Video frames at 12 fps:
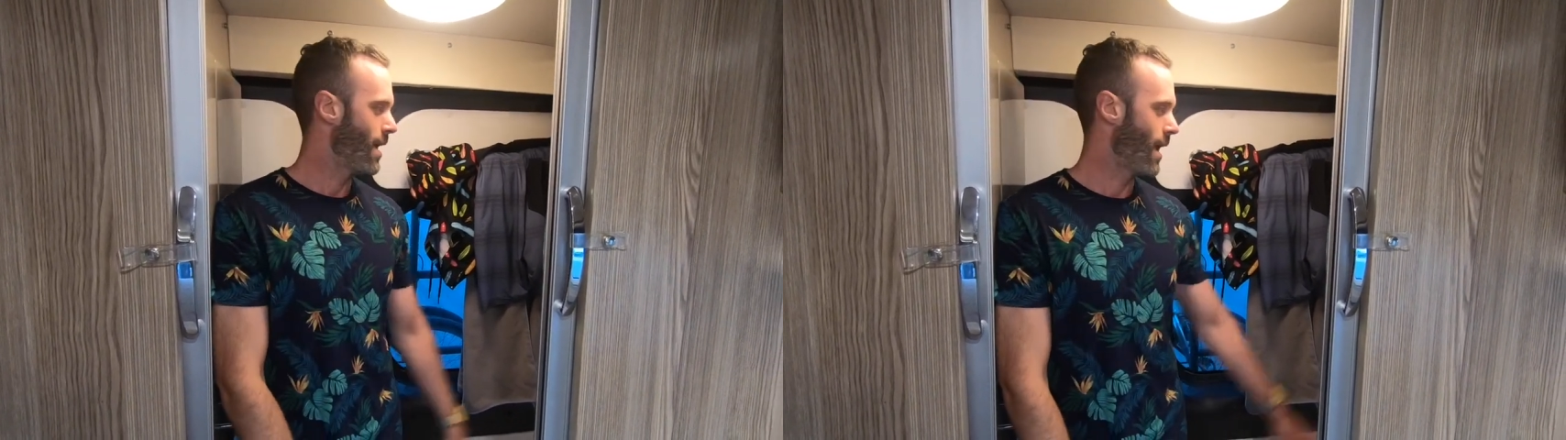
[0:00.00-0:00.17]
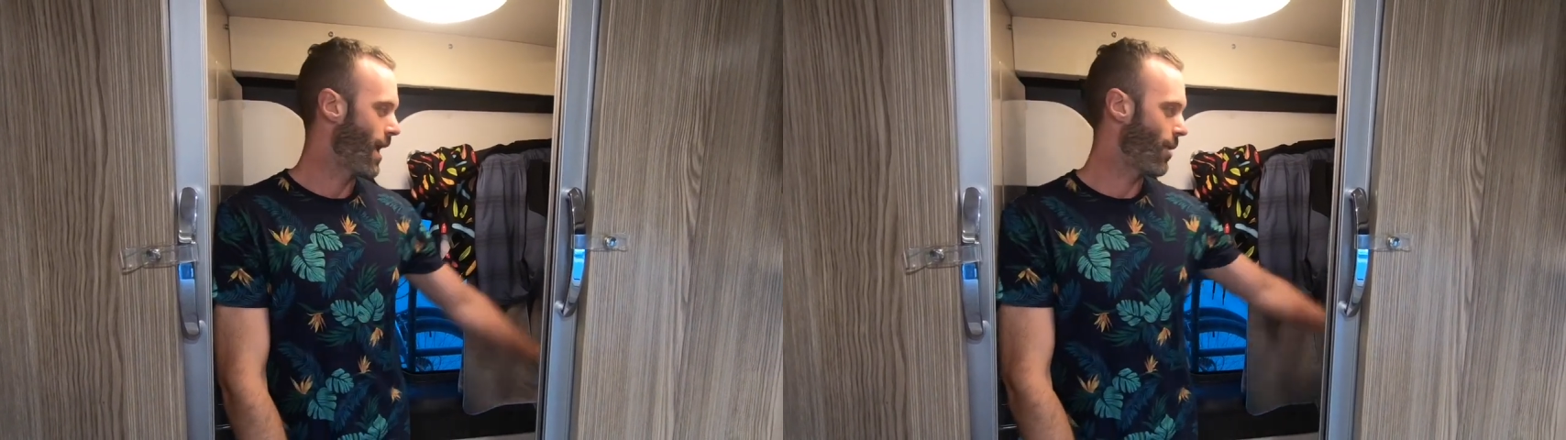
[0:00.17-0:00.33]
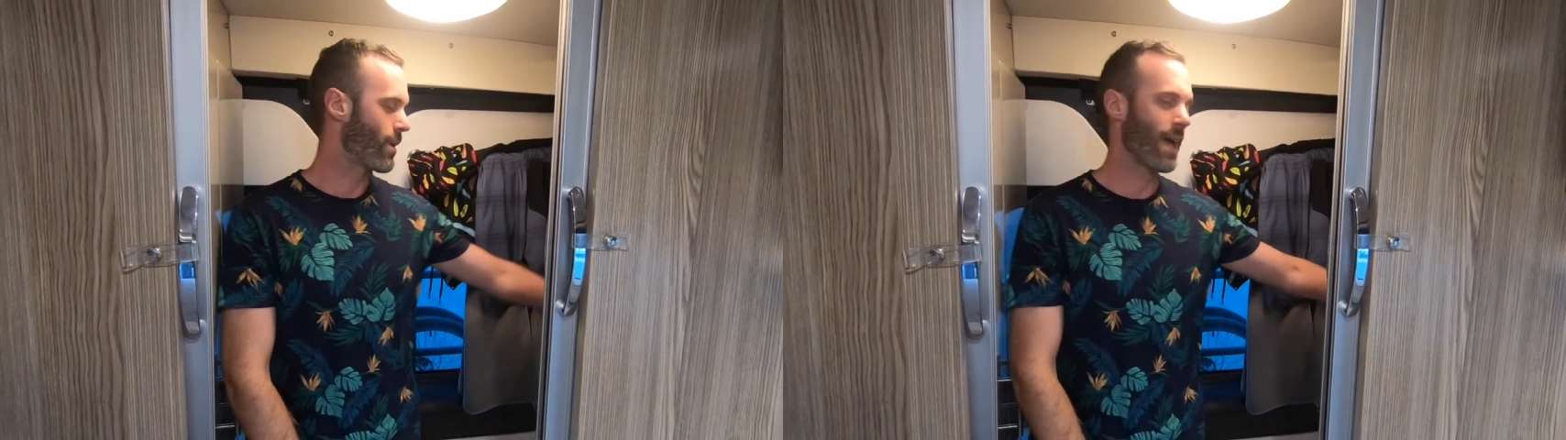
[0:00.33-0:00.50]

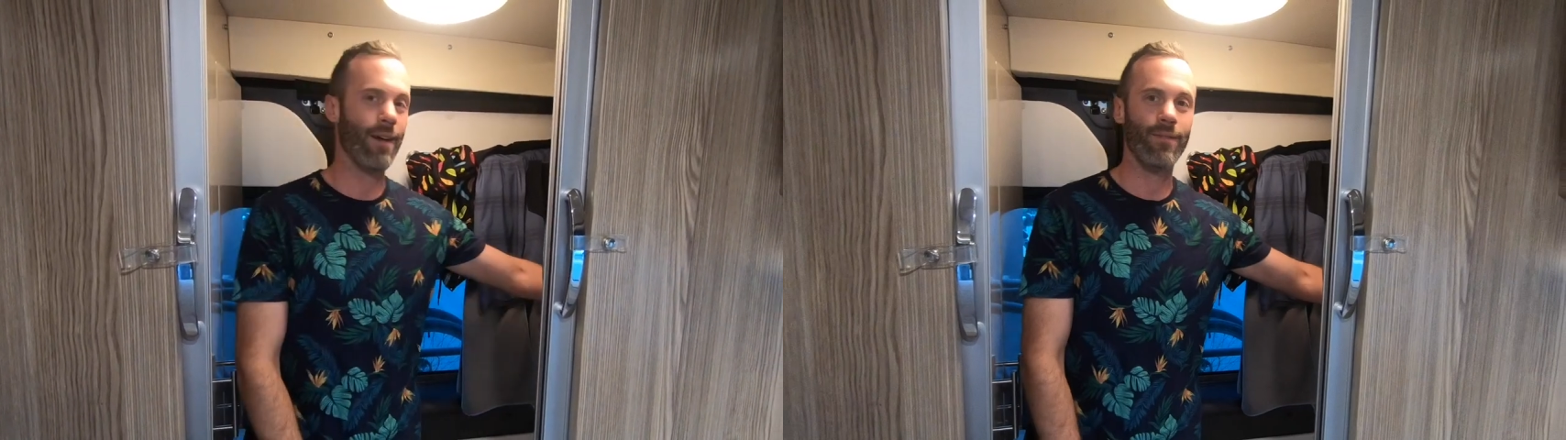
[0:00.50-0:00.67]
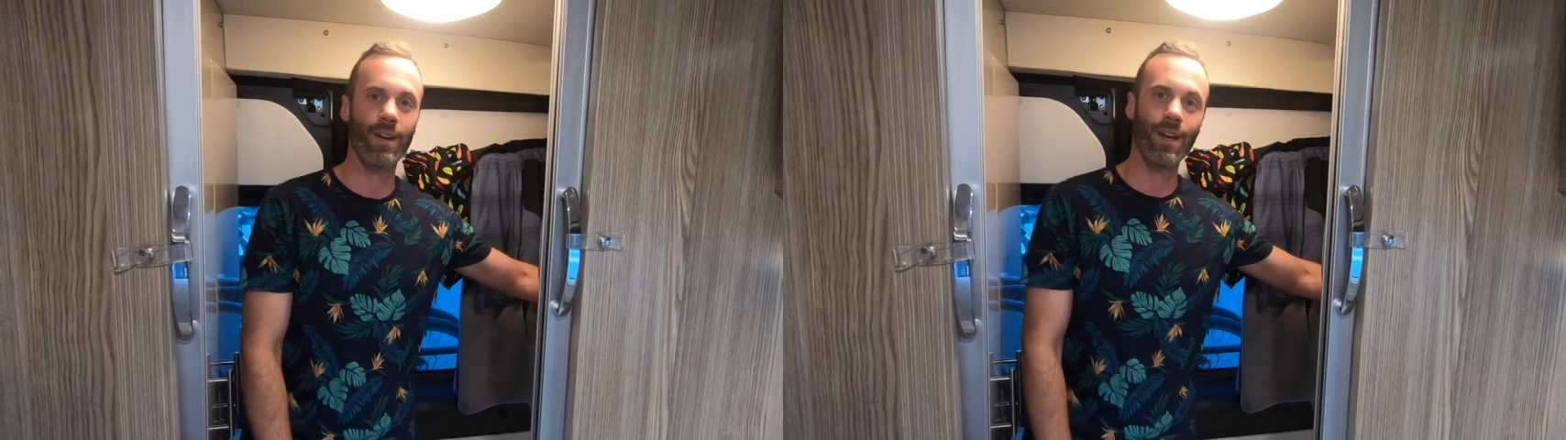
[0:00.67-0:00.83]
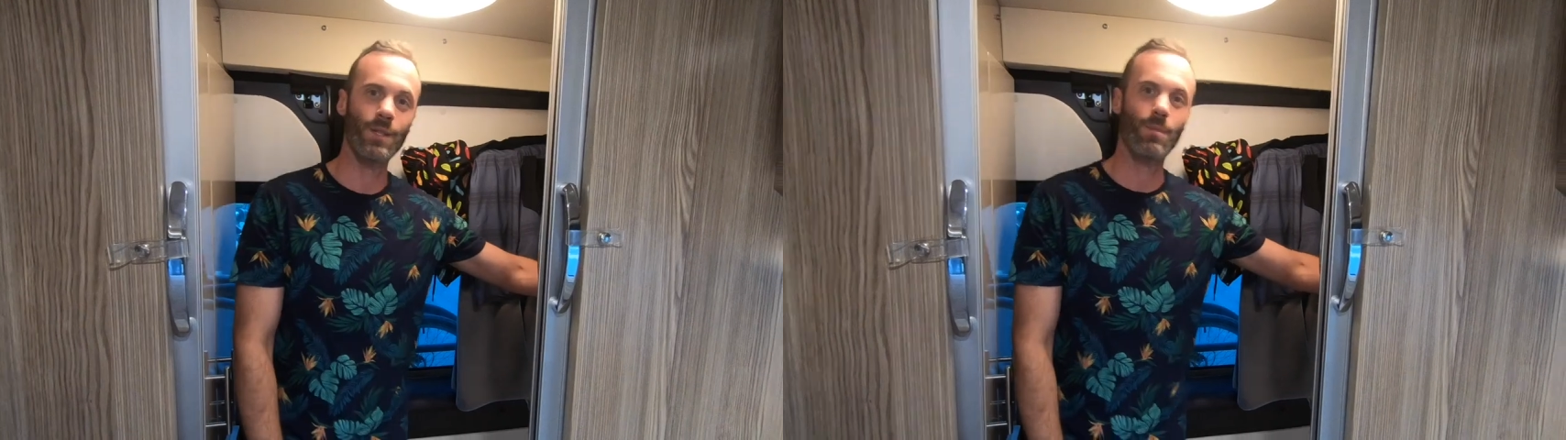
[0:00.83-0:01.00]
Uh, we have a
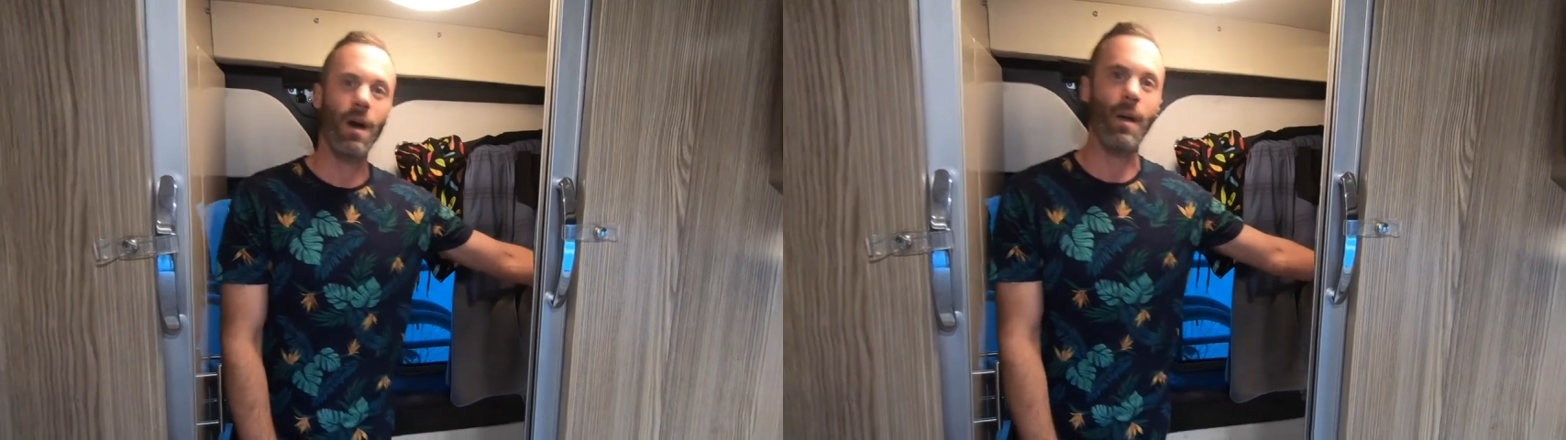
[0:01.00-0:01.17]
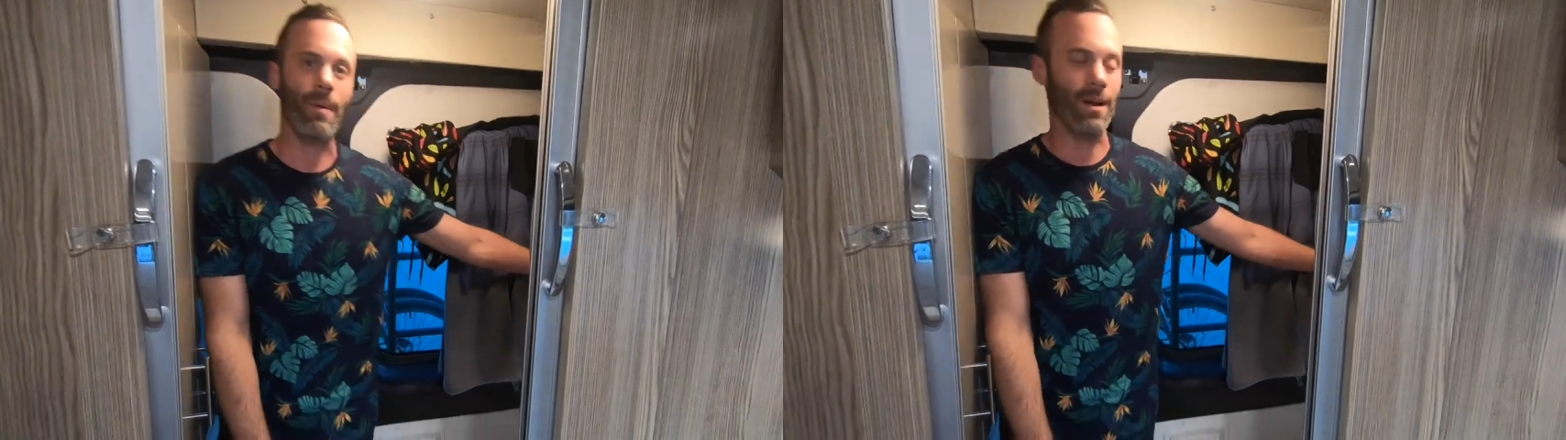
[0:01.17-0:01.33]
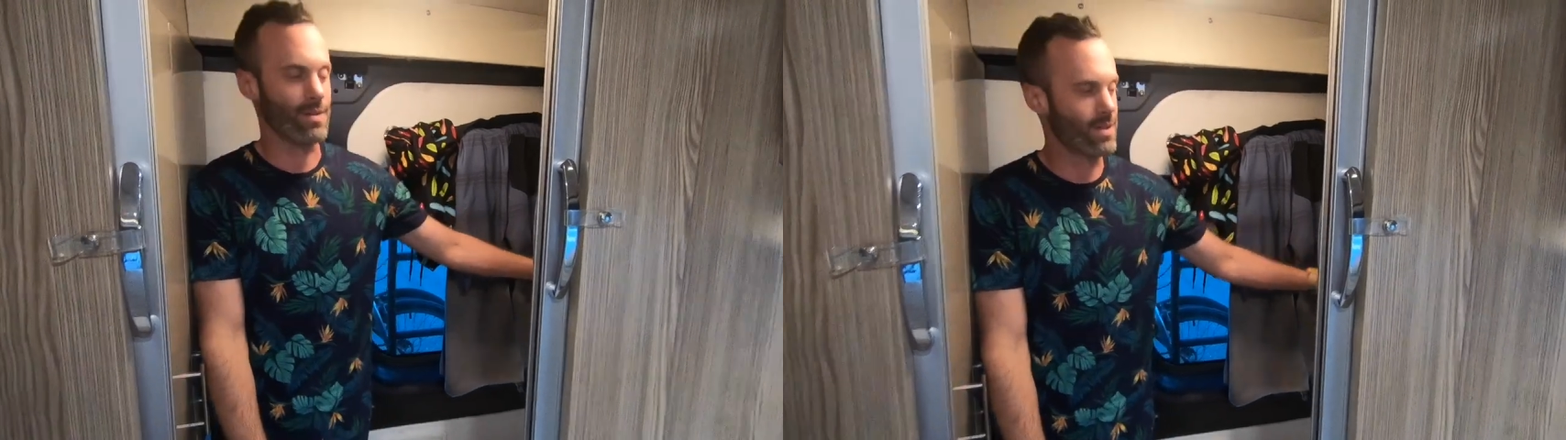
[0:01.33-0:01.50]
nice
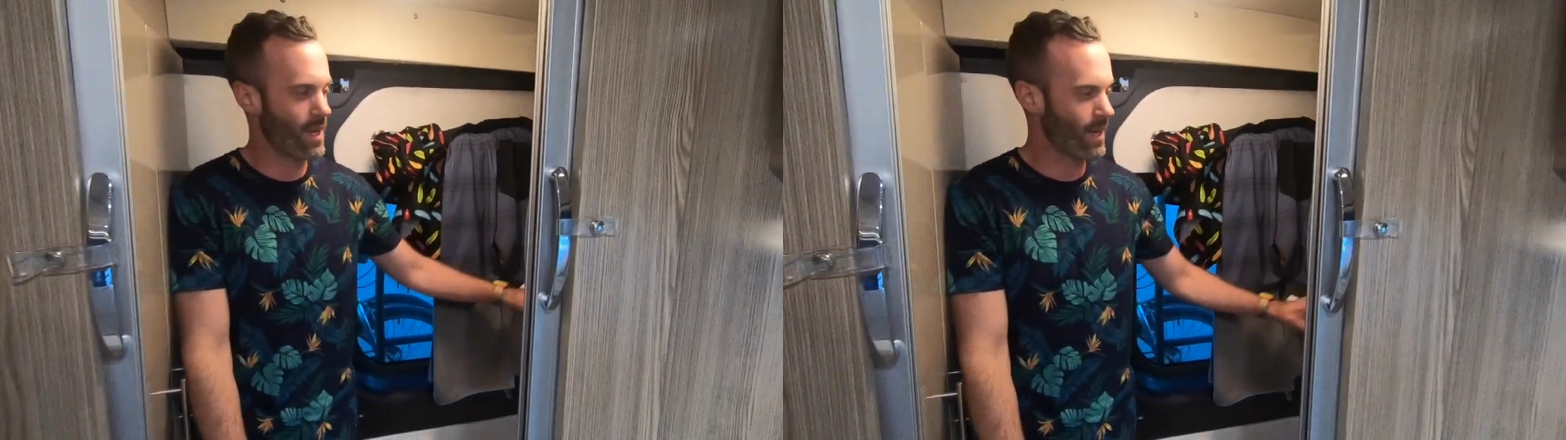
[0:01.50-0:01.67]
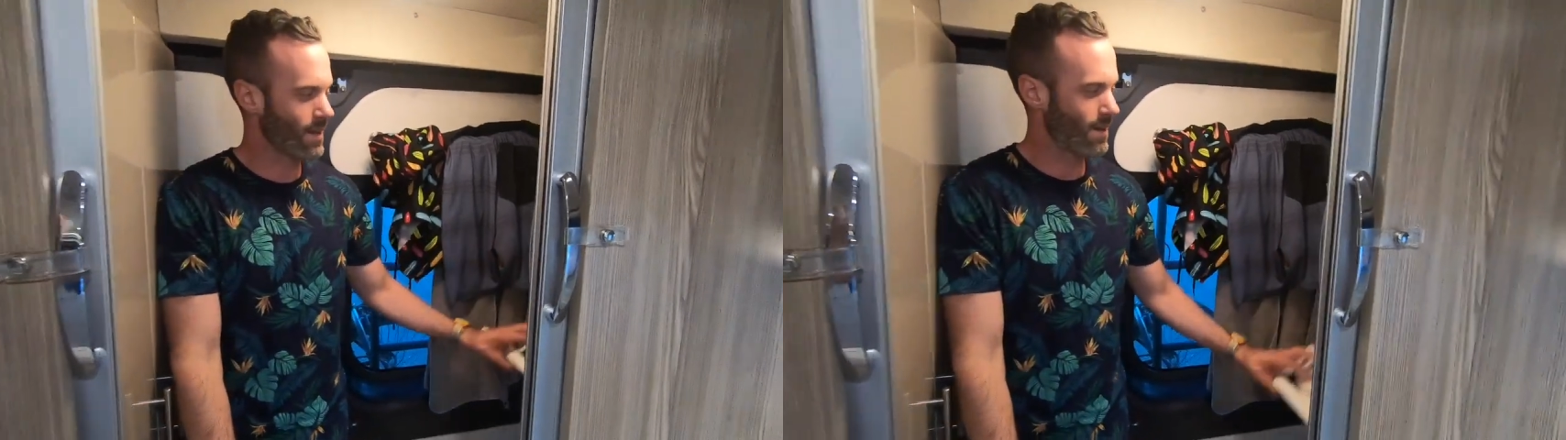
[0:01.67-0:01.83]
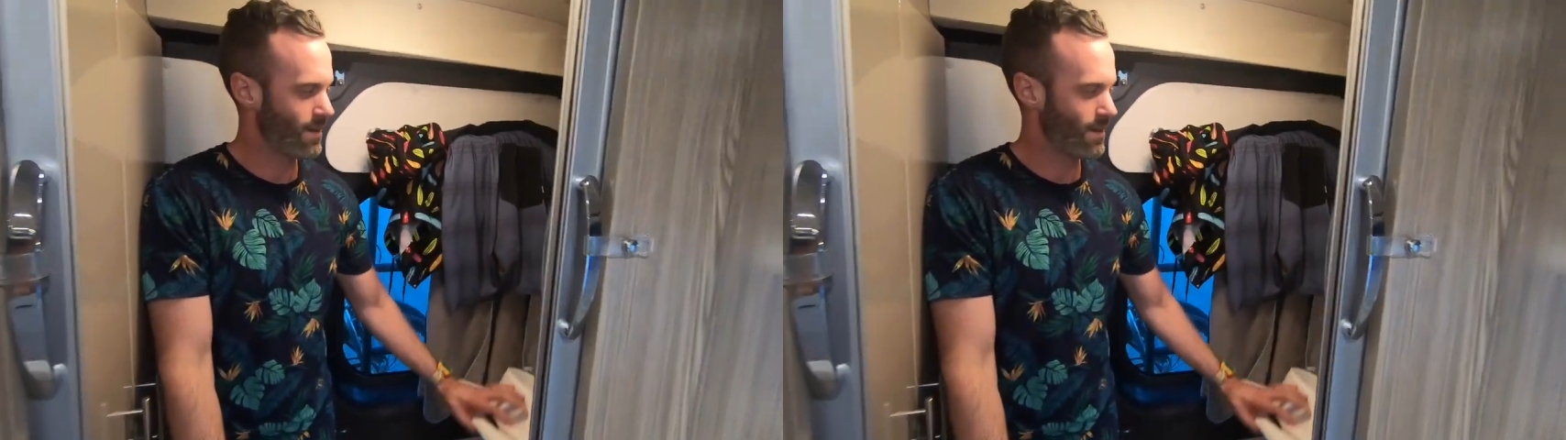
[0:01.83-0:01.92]
pop-out sink,